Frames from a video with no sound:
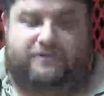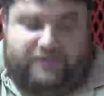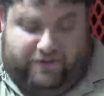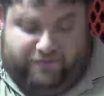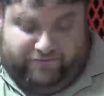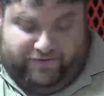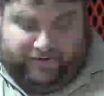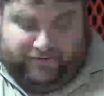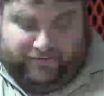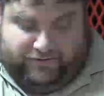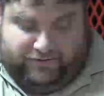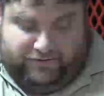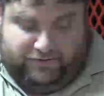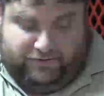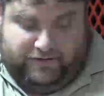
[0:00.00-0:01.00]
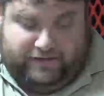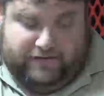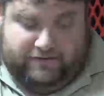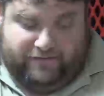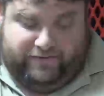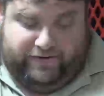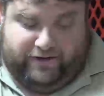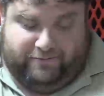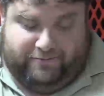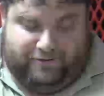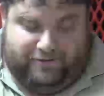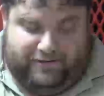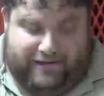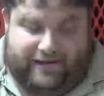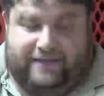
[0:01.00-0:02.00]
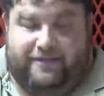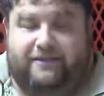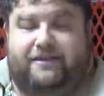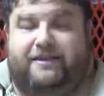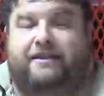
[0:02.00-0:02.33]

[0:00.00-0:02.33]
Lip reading: They fell to Vanderbilt Catholic,